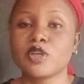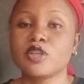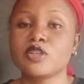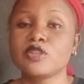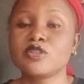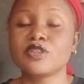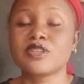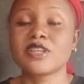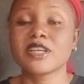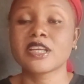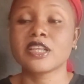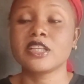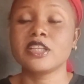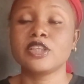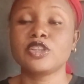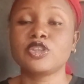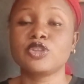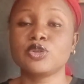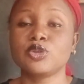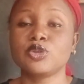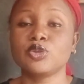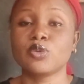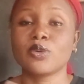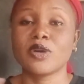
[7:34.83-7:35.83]
you take a
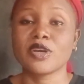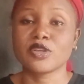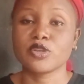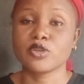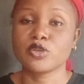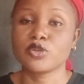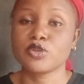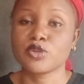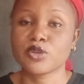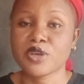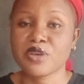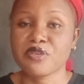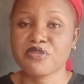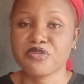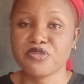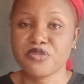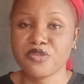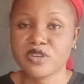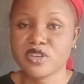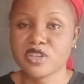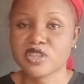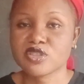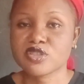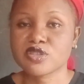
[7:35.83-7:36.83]
little, the one you know you can
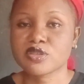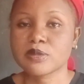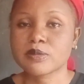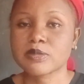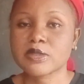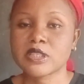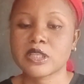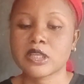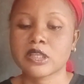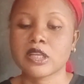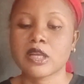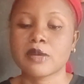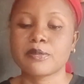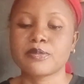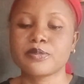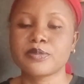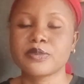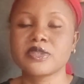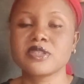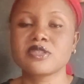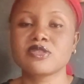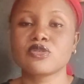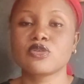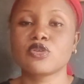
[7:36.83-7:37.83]
finish, something like that.
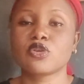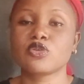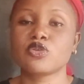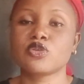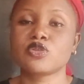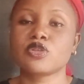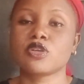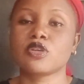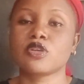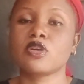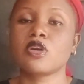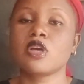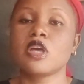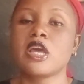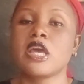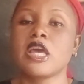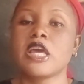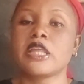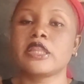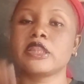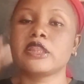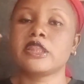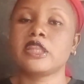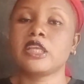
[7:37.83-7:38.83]
Please do not use your
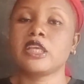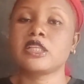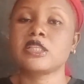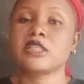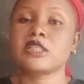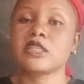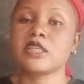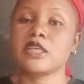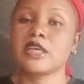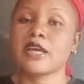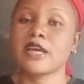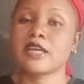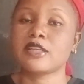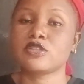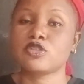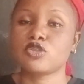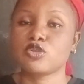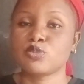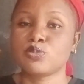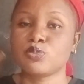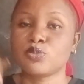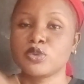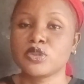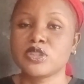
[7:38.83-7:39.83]
dirty hand
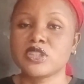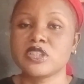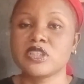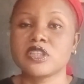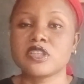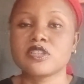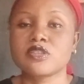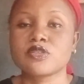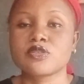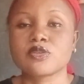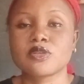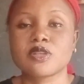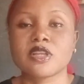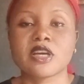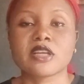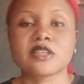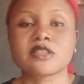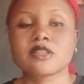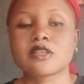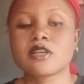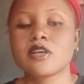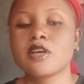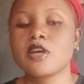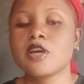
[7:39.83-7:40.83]
to put in it, so
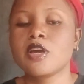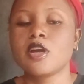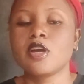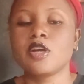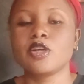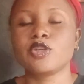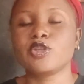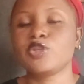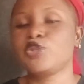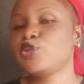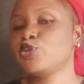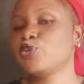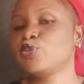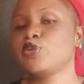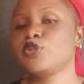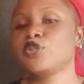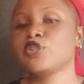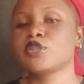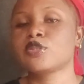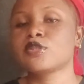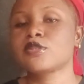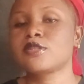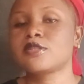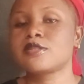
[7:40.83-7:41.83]
that you will
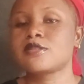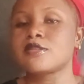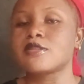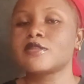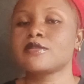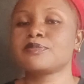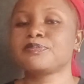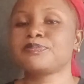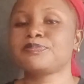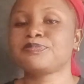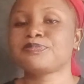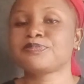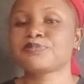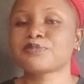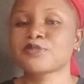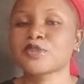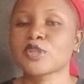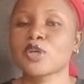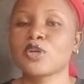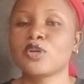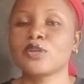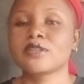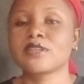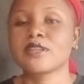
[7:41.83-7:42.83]
not
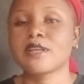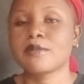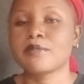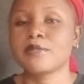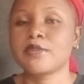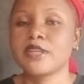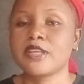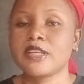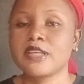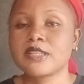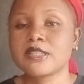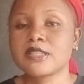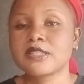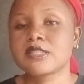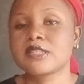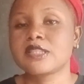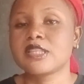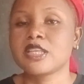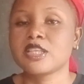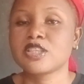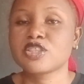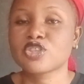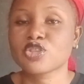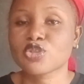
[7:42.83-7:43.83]
contaminate
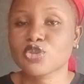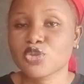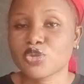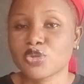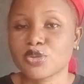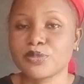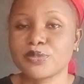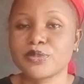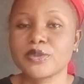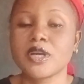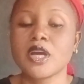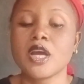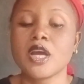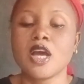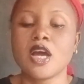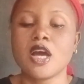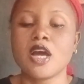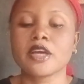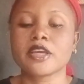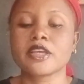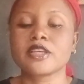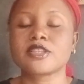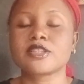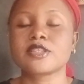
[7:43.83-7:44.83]
the scrub.
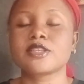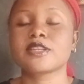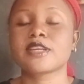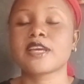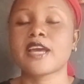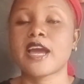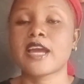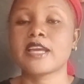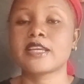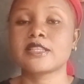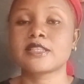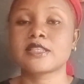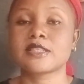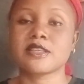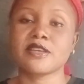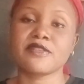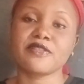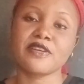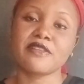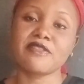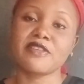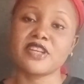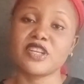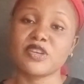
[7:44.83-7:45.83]
Okay, so guys,
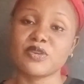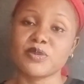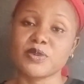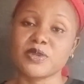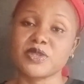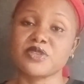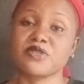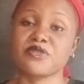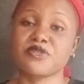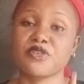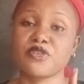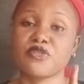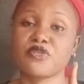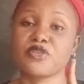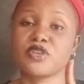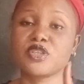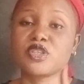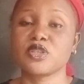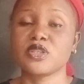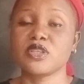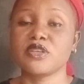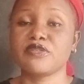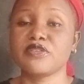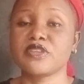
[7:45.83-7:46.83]
if you have any question, feel free
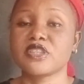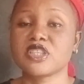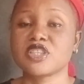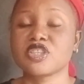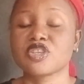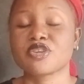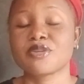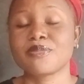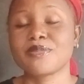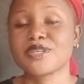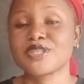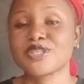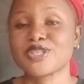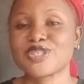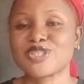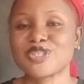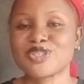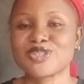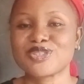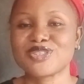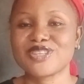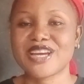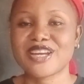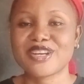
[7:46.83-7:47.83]
to leave it in the comment
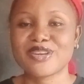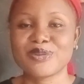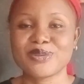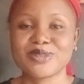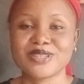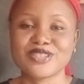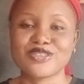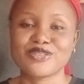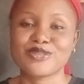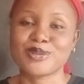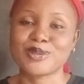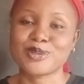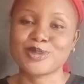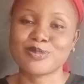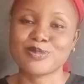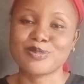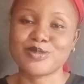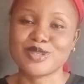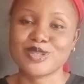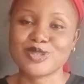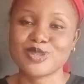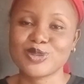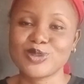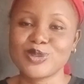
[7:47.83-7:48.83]
section. I don't want this video to
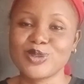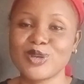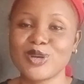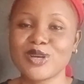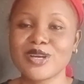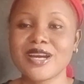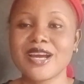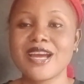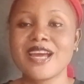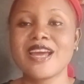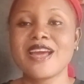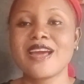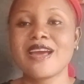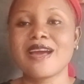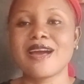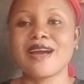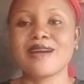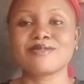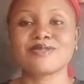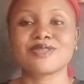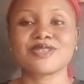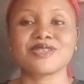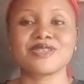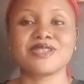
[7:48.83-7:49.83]
be too long.
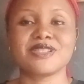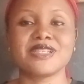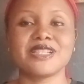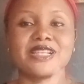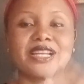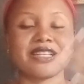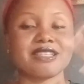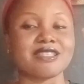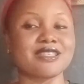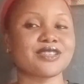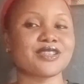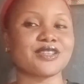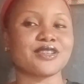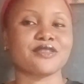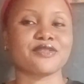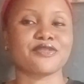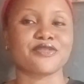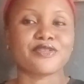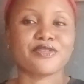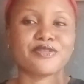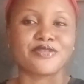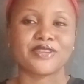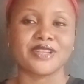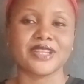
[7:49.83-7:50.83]
I'm sorry, the light is gonna
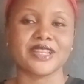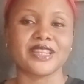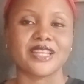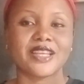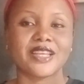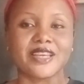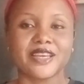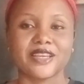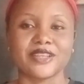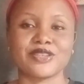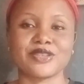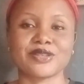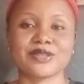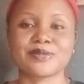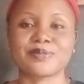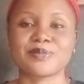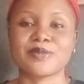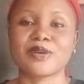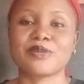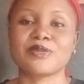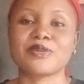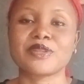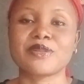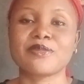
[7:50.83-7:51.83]
reflect in here, just
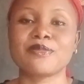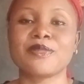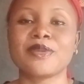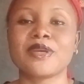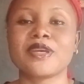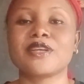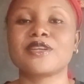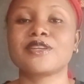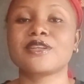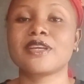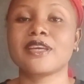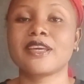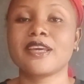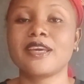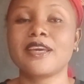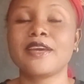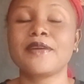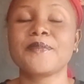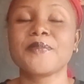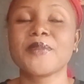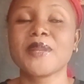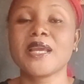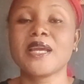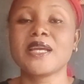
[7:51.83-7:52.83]
bear with me.
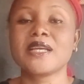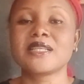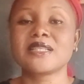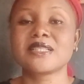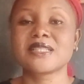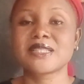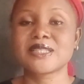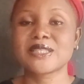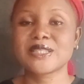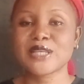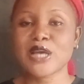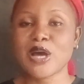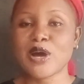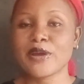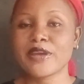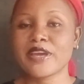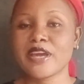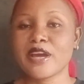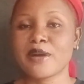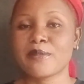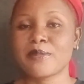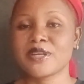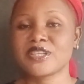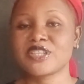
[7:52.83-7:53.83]
Okay, so
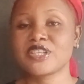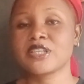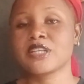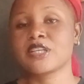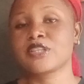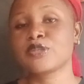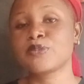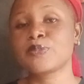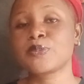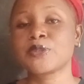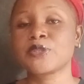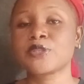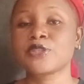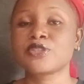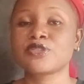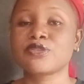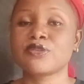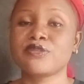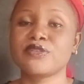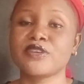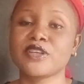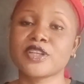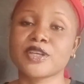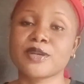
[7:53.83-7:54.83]
here on my channel, I do product
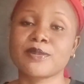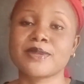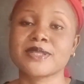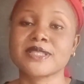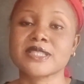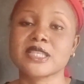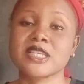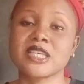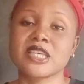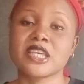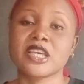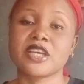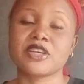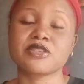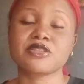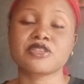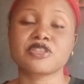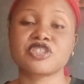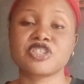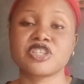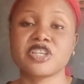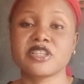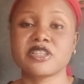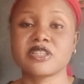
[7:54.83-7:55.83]
review, talk about skincare,
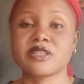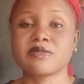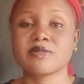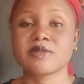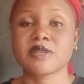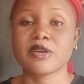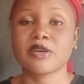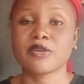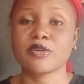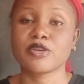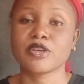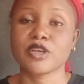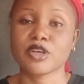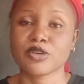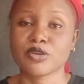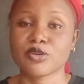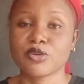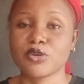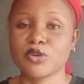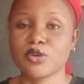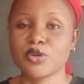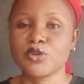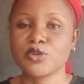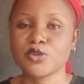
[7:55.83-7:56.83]
associate tips, how you can
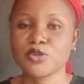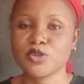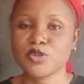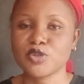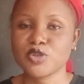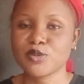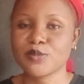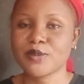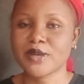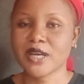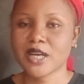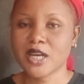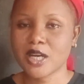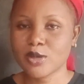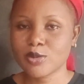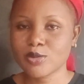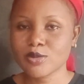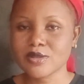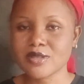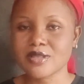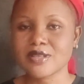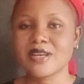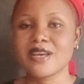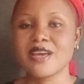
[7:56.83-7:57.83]
grow your own YouTube
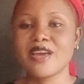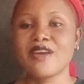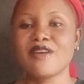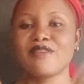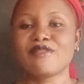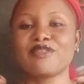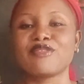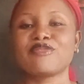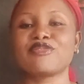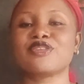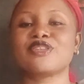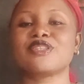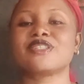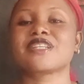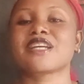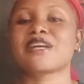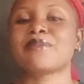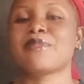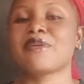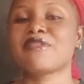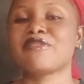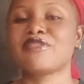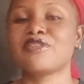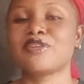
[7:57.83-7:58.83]
account. Feel free to check
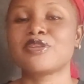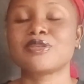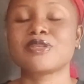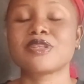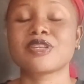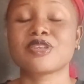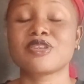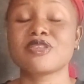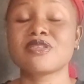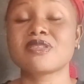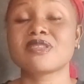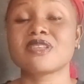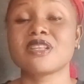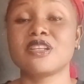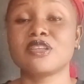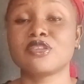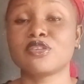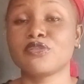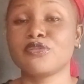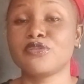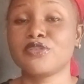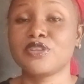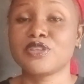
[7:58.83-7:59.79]
out my videos. You're going to see a lot of